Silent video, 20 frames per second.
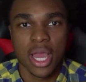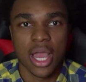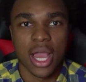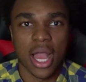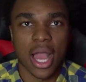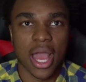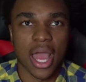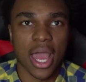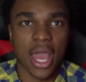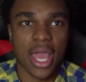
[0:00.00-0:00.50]

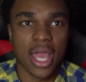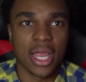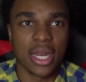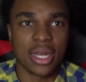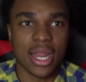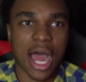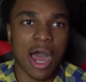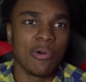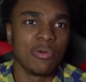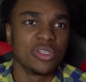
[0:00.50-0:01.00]
And
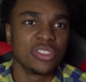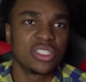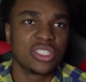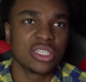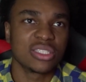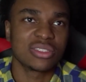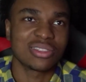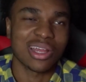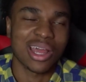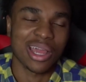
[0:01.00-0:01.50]
I was
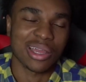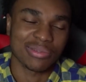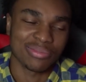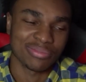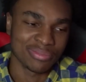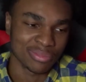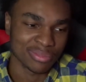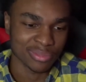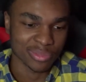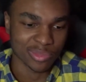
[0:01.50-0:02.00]
just like,
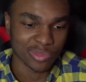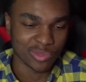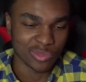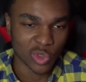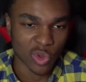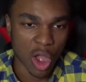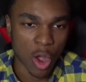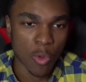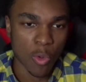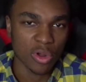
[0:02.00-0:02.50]
do
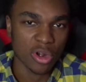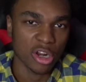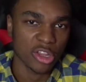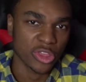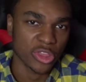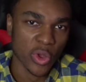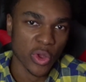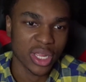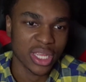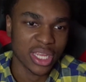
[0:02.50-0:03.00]
I want a
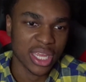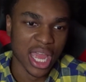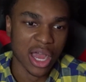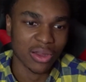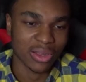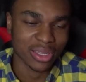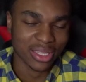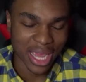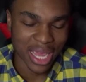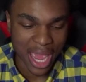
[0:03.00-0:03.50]
30 cal
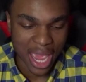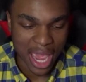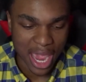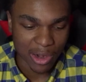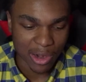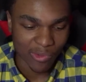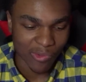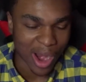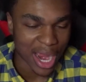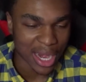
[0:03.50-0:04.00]

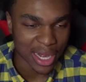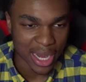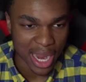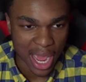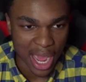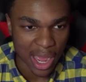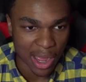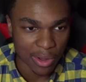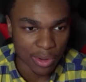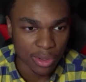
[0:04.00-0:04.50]
can right
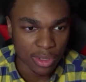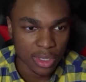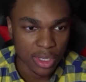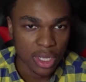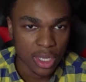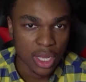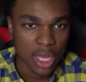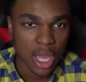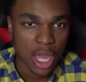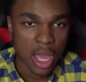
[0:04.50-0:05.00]
now?
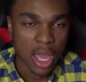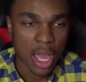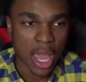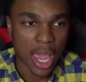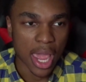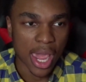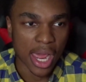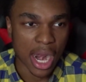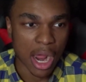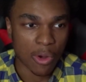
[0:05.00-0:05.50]

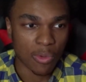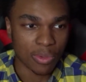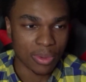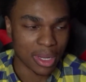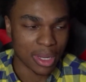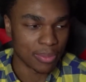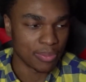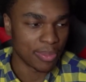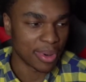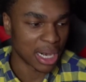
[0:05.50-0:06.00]

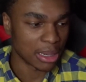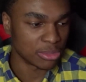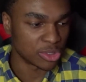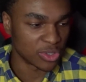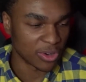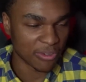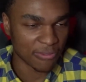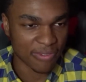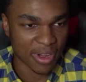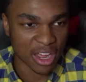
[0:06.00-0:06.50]
But I'm
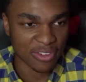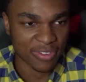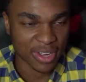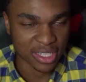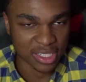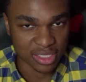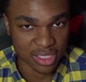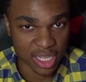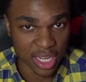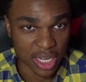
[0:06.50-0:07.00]
shooting
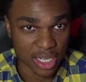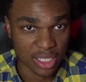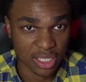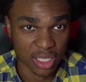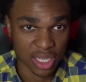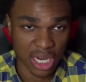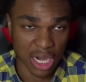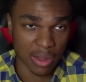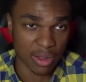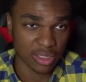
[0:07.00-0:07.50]
5.56,
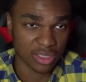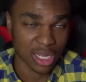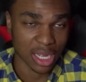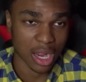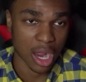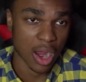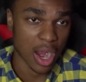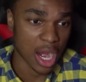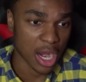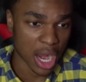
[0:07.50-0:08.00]
and I was like,
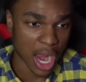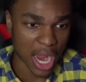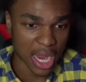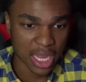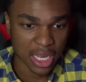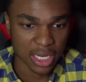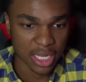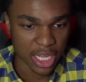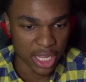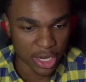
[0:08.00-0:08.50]
all right, I
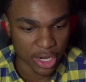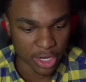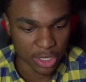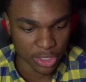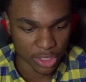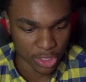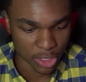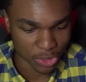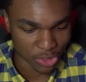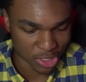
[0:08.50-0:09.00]
can hear,
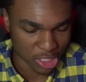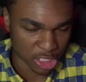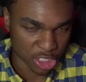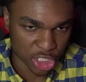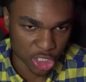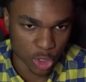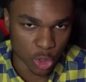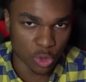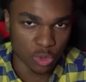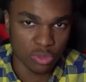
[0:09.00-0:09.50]
you can
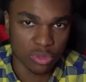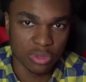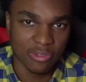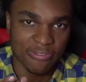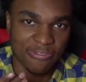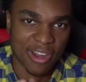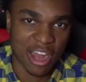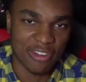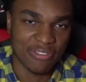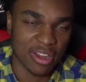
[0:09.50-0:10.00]
shoot
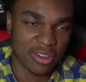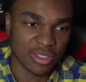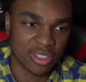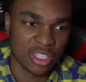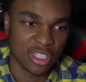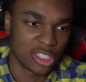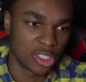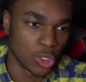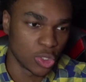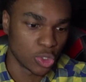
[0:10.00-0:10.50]

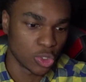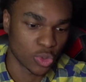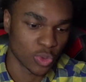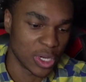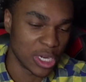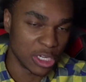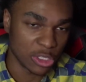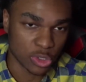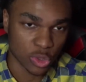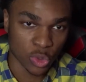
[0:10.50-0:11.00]
5.56,
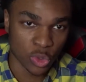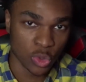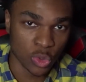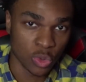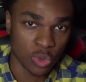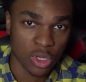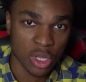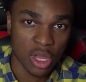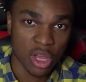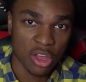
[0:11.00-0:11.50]
223 through
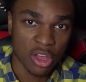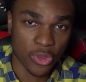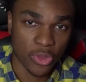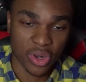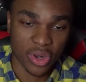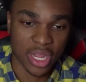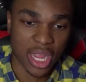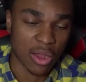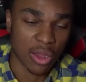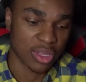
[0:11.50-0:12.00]
30
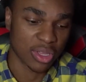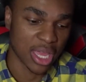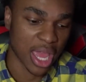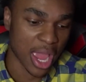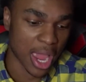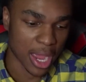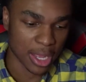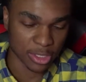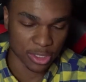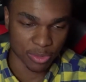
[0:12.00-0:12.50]
cal
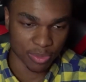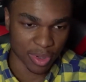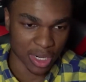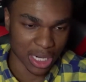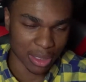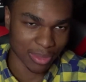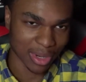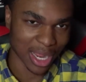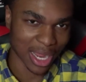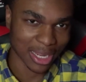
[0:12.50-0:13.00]
cans, but
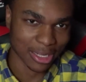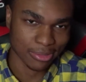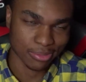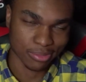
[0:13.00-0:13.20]
I'm like,